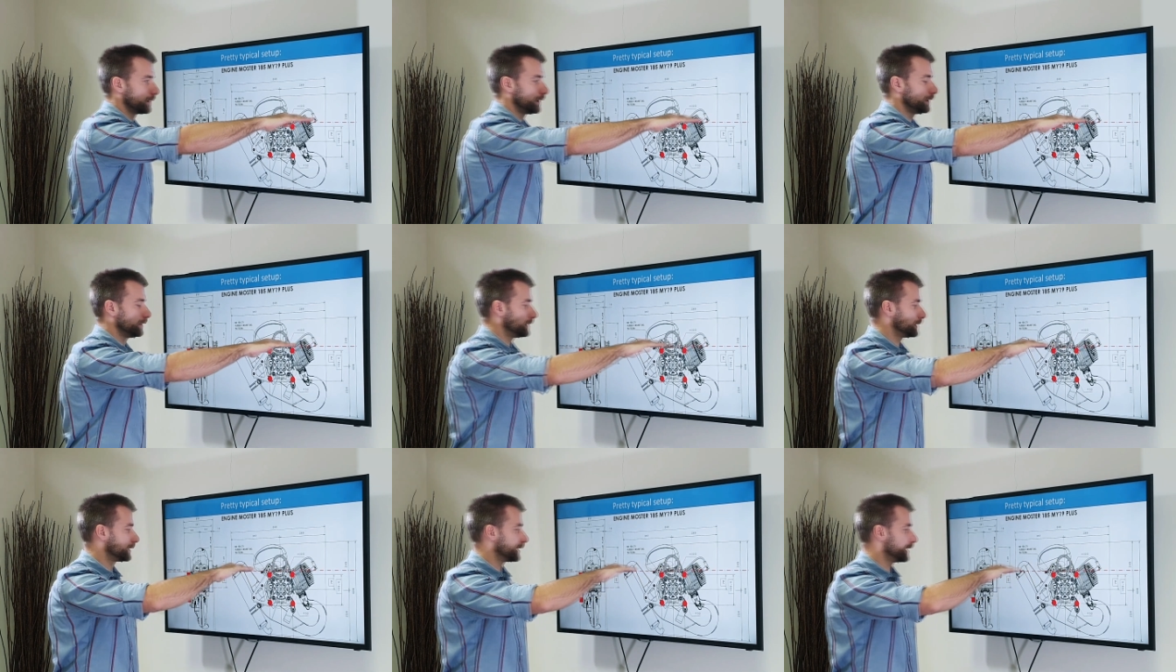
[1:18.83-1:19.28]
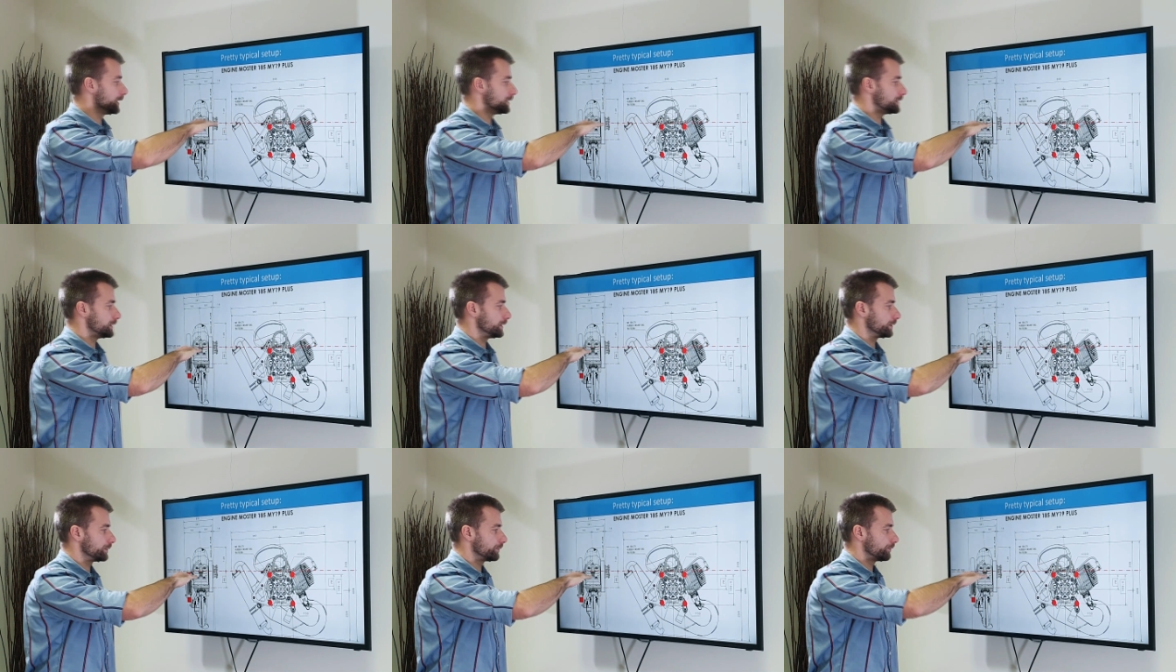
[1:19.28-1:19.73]

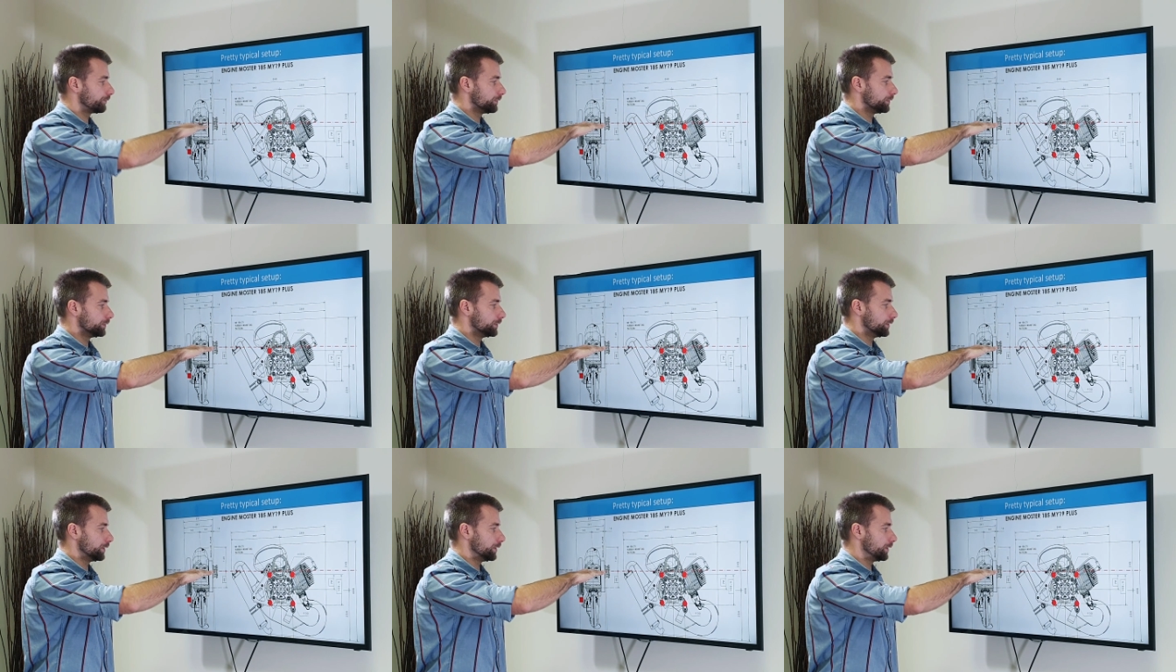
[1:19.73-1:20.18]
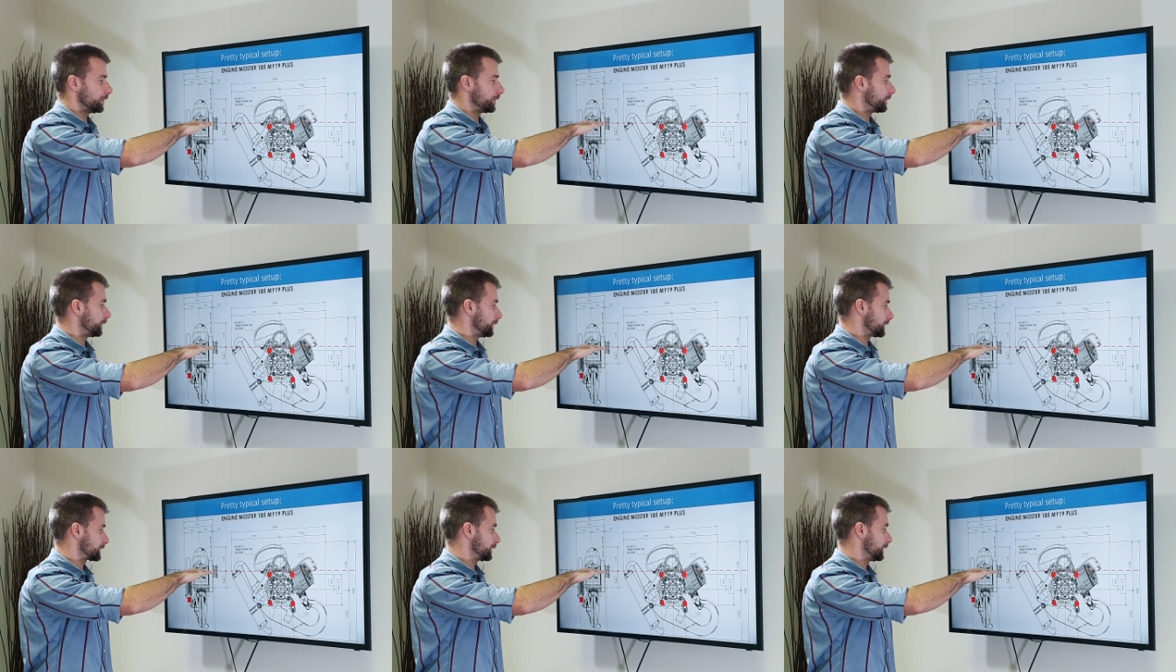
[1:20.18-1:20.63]
indicating the
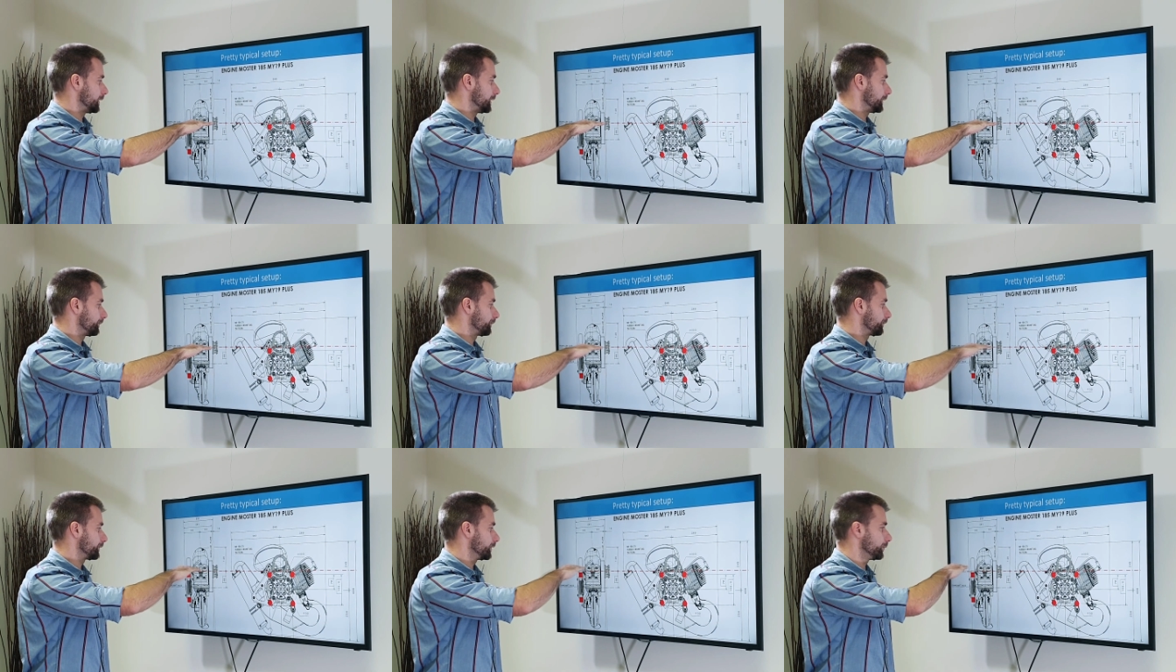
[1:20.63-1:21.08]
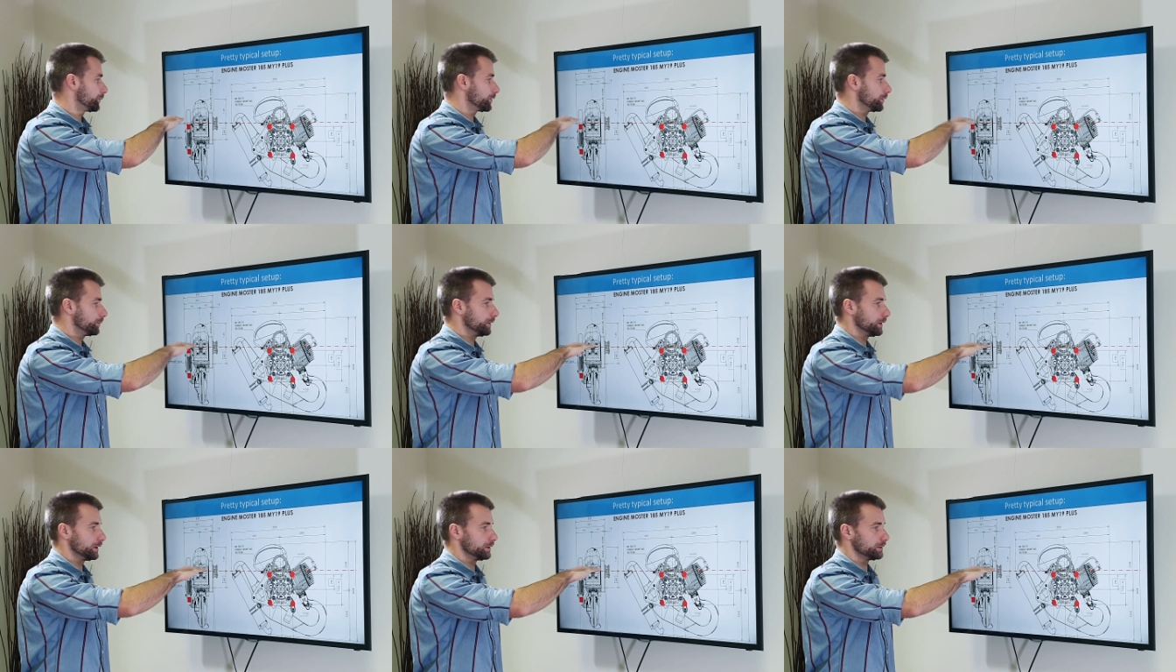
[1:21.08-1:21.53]
thrust line, the
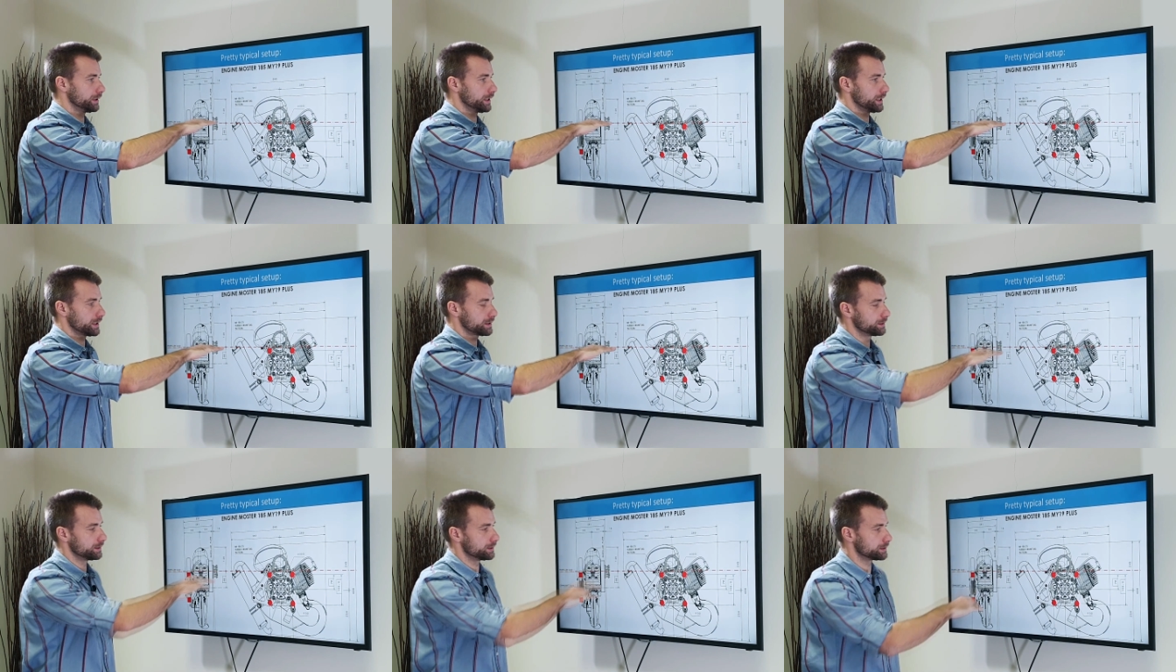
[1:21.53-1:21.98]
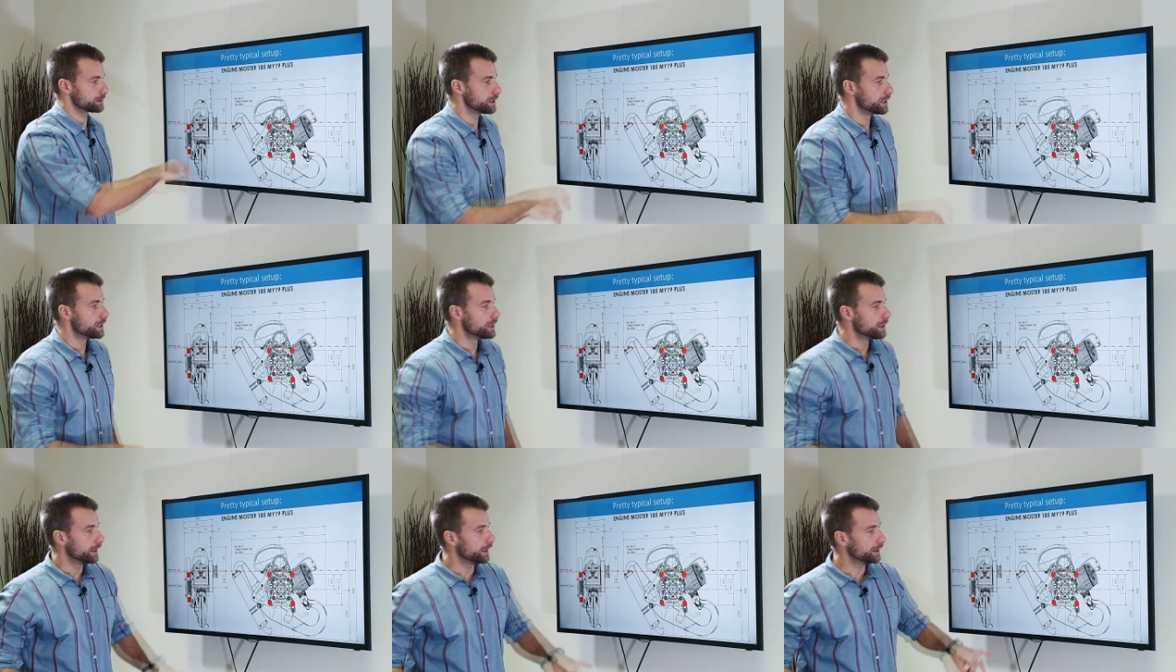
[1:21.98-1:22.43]
propeller axis.
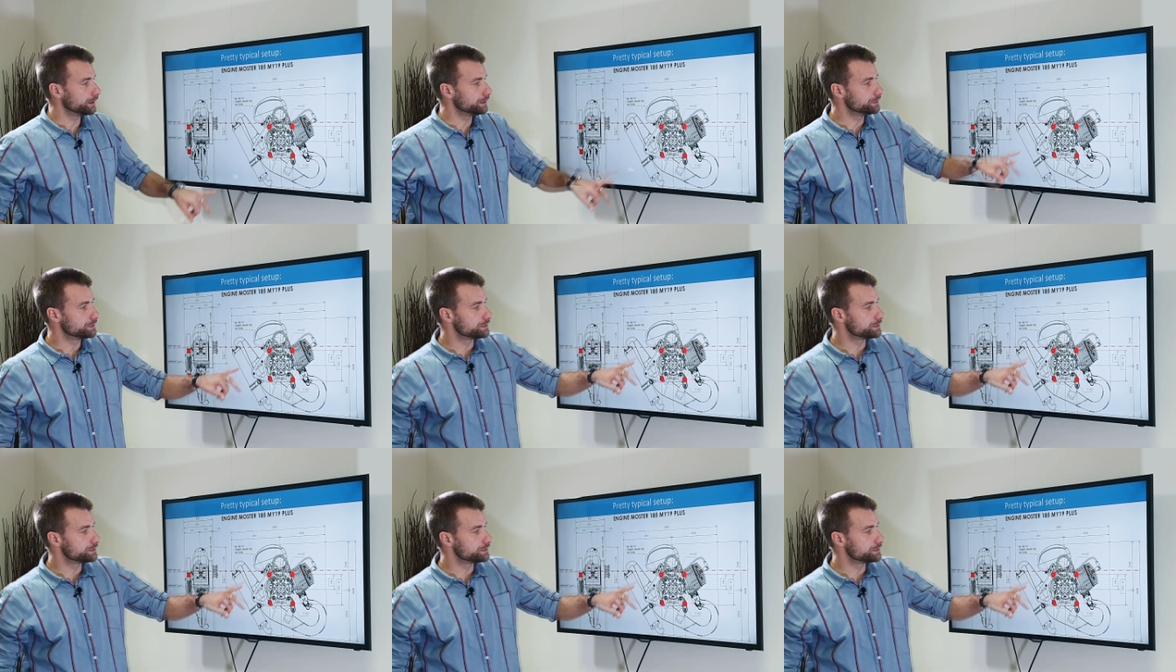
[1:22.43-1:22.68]
And you